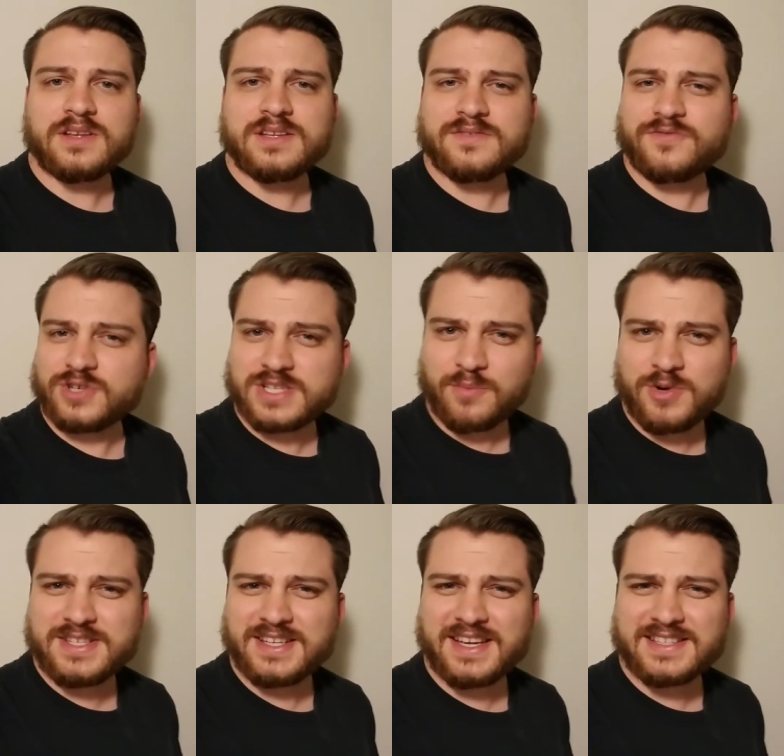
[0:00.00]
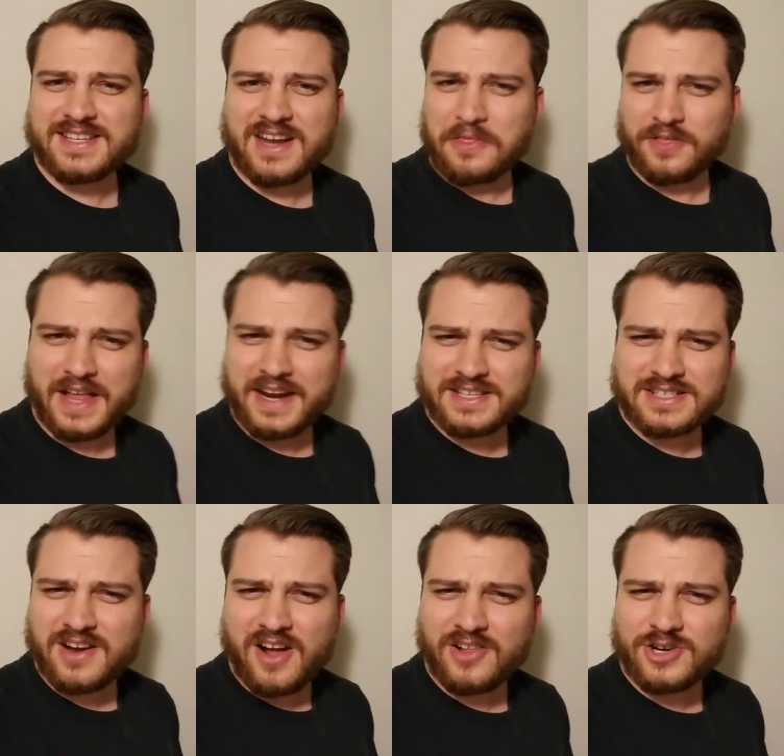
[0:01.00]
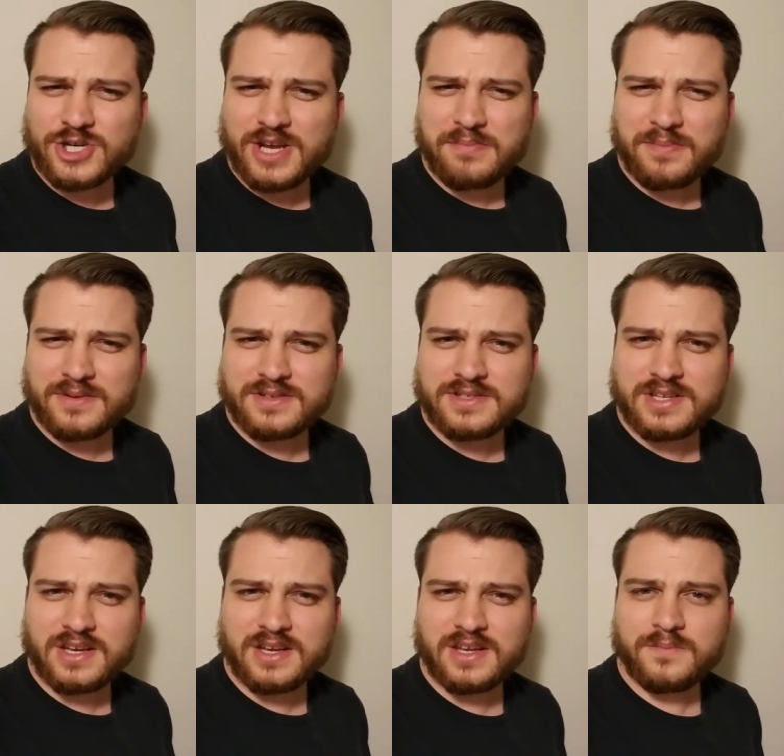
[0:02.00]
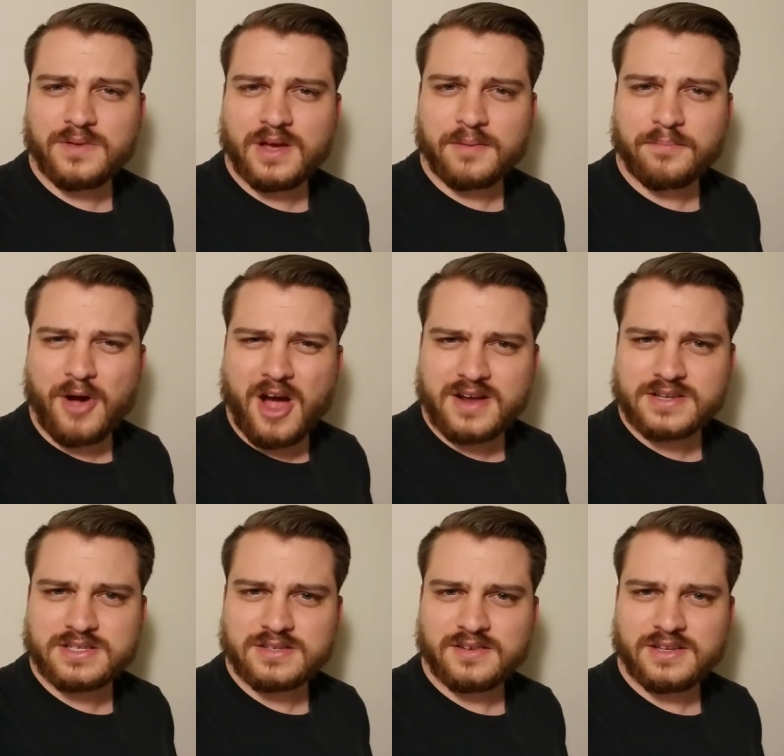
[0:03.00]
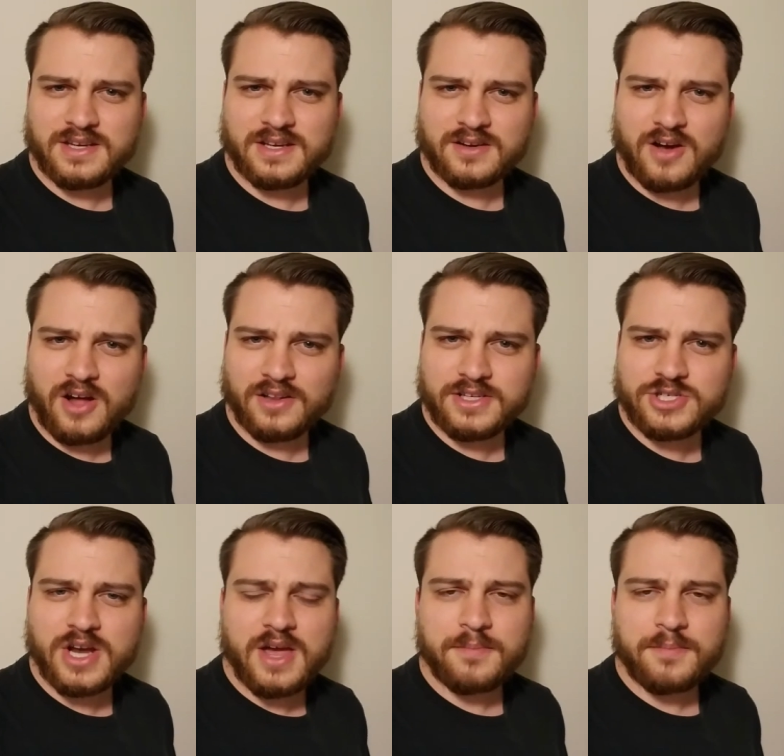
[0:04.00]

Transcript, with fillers: for some reason gets an athletic scholarship to uh, box in college,